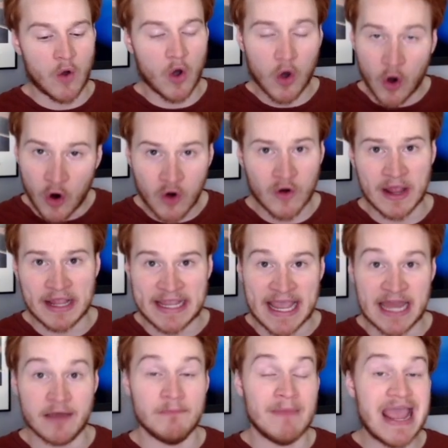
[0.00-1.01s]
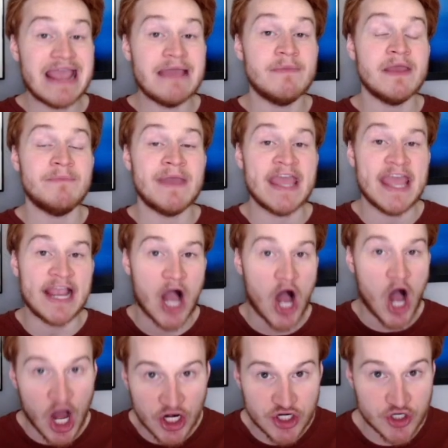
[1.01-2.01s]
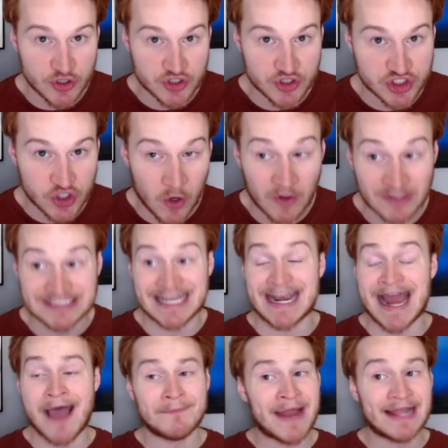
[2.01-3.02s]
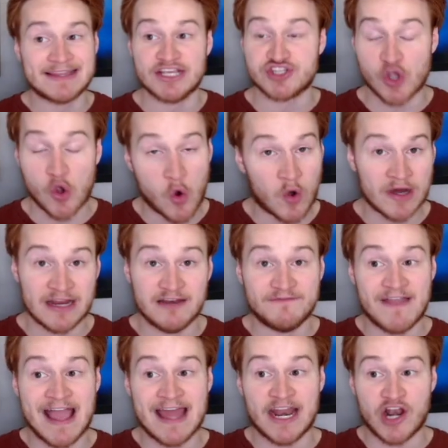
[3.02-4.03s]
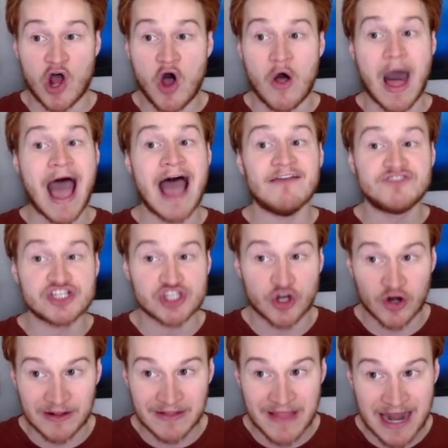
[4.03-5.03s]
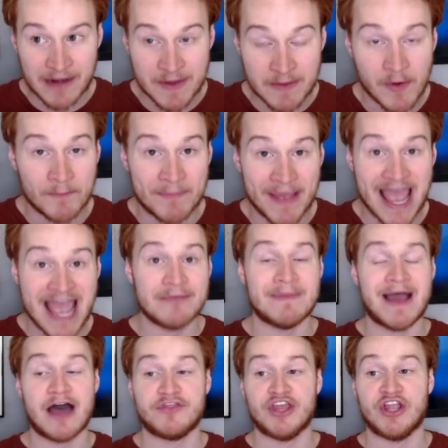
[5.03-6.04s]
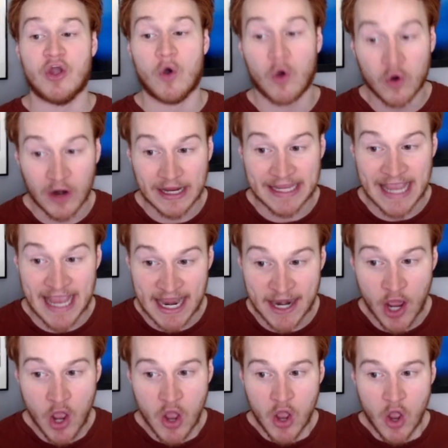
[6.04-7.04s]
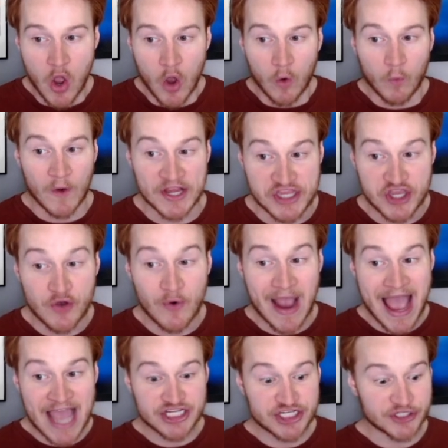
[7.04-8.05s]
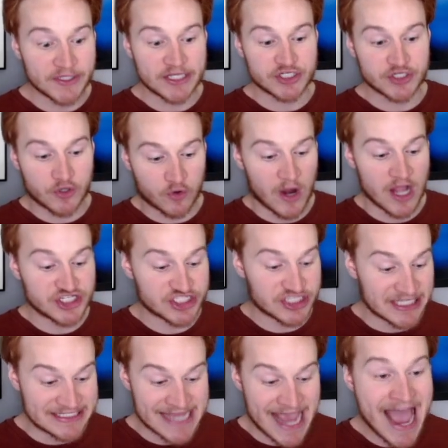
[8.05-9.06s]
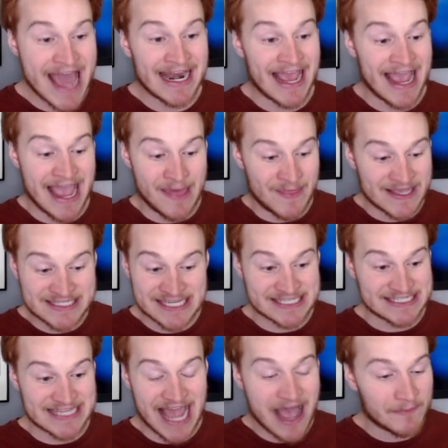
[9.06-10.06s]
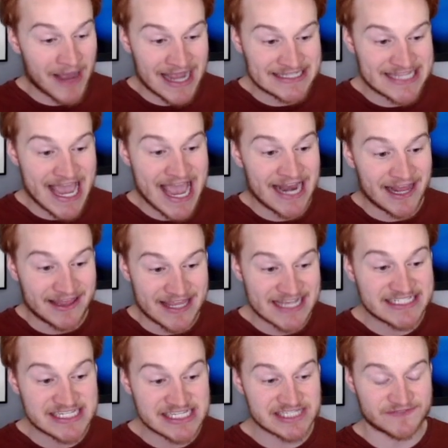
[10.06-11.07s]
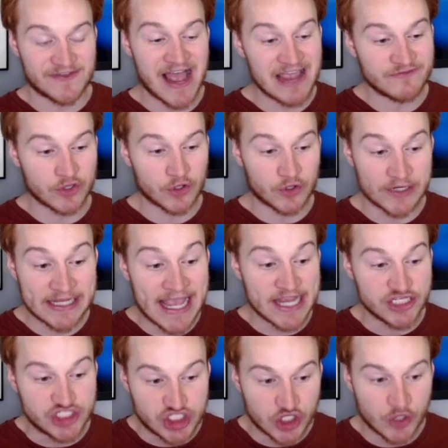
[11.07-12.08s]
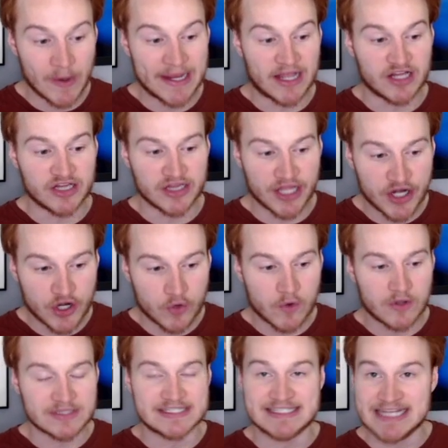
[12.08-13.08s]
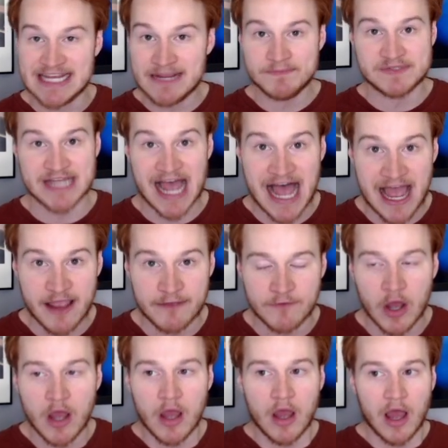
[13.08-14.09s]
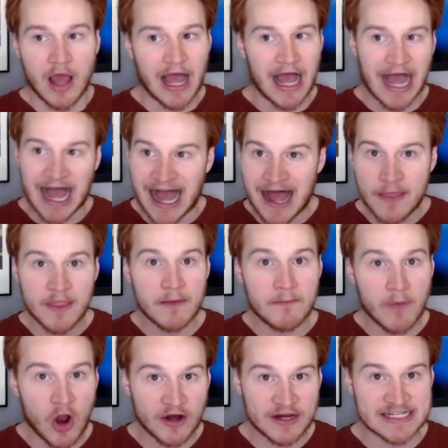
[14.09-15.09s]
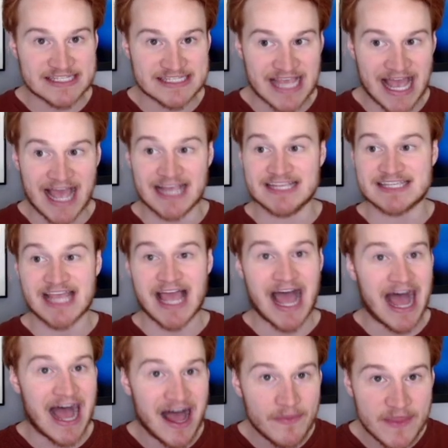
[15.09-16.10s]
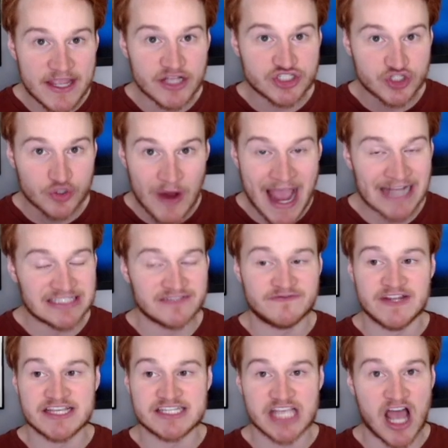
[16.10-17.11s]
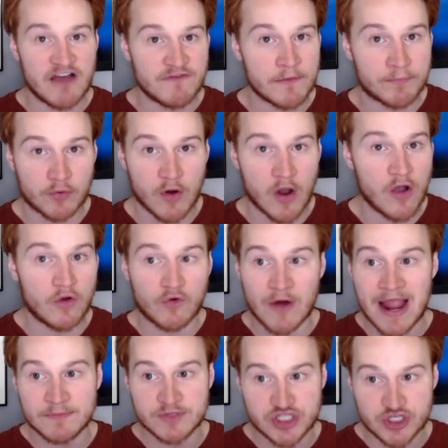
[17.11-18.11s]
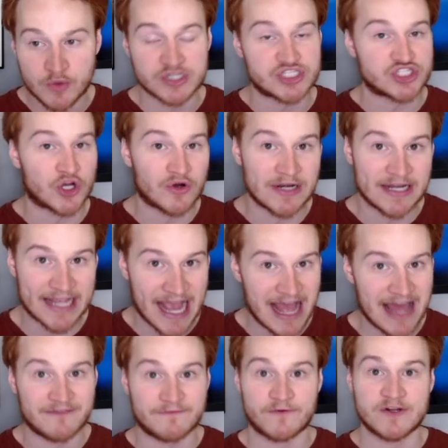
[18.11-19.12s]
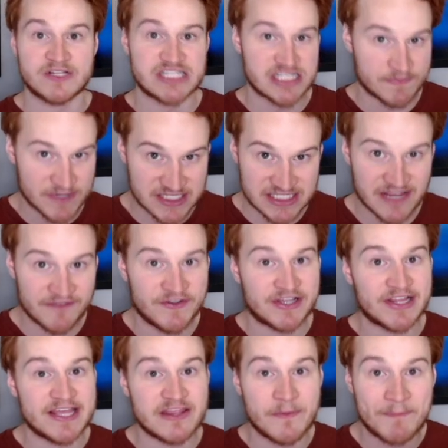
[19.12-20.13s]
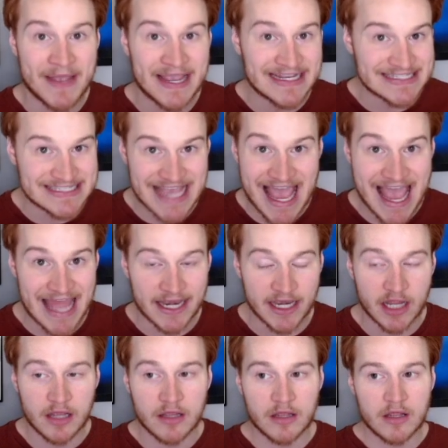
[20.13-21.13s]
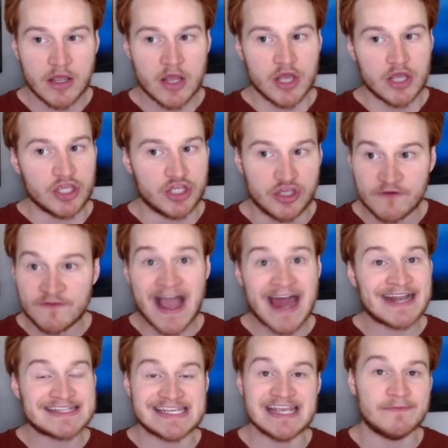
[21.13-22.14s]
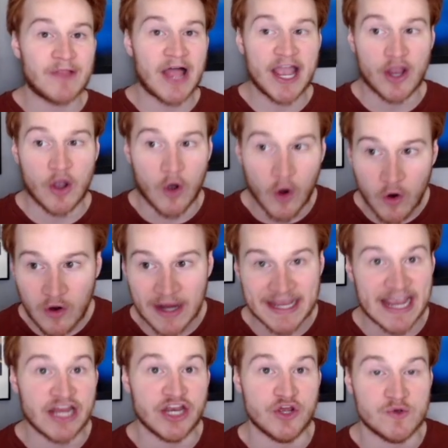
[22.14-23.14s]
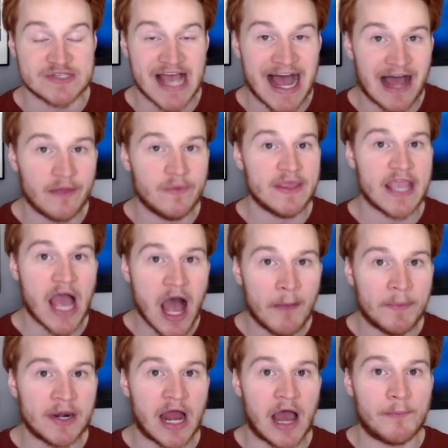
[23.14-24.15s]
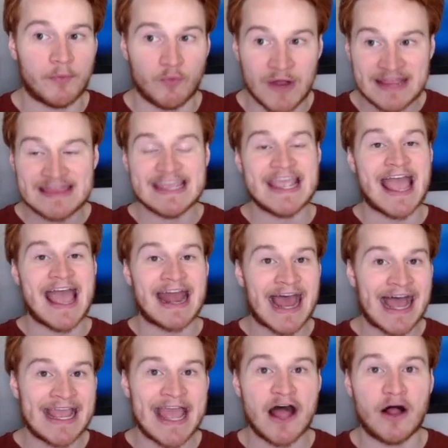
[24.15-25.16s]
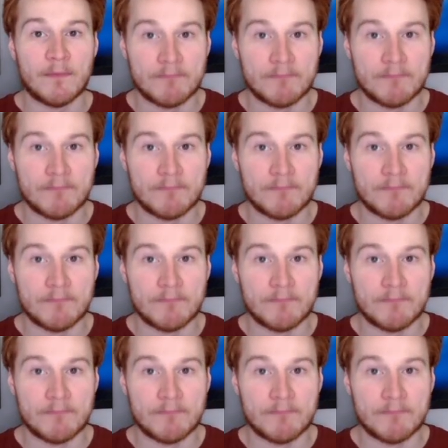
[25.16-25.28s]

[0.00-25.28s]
Oregon maybe being undersold, and I'm not this Oregon fan at all. I've just heard a lot of people bad-mouthing Oregon. When you actually crunch the data, and this is not my data, this is 538 doing a literal deep dive on the market size, on the attractiveness of a program to a certain conference, specifically the Big Ten, you've got a team like Oregon who's on the up and up with the NIL